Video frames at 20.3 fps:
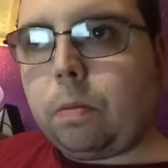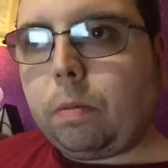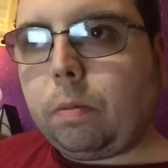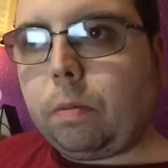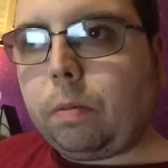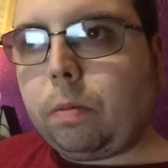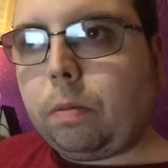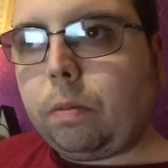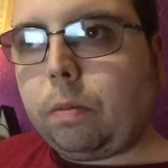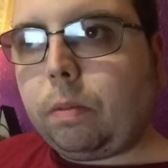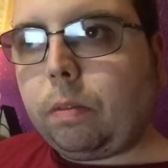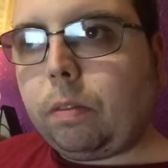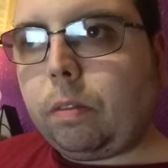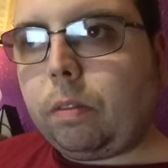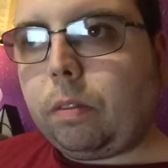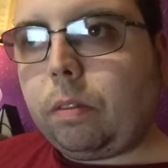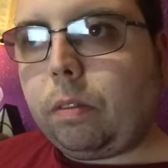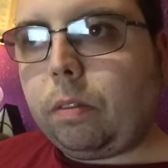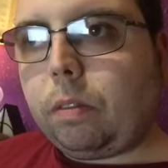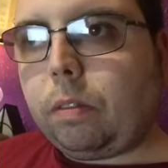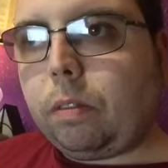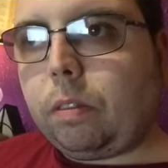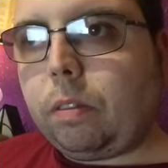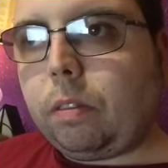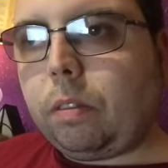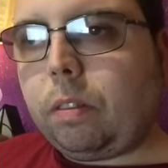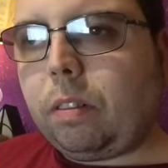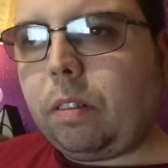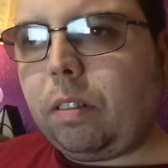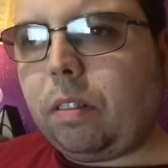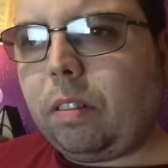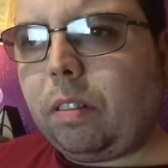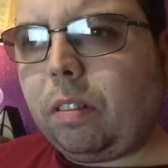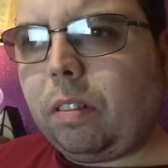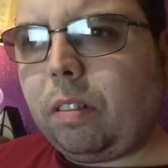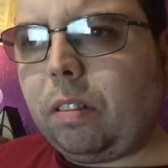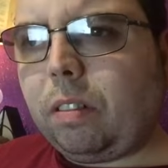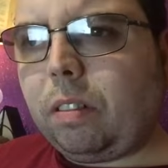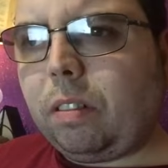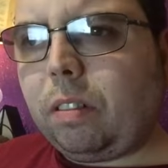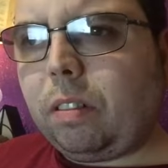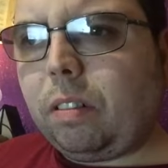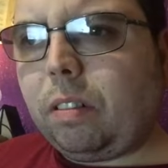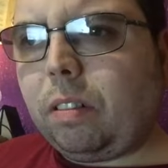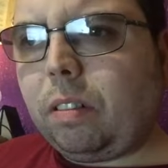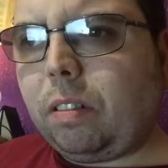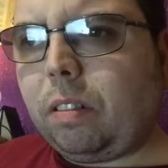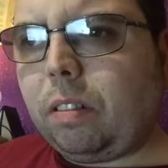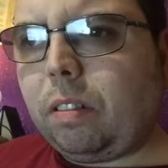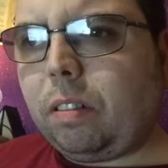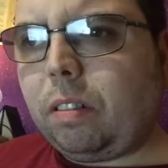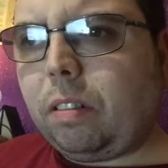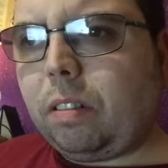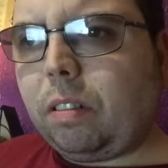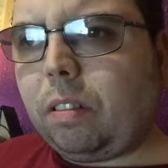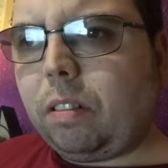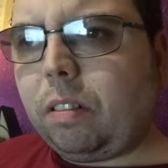No one is speaking in this clip.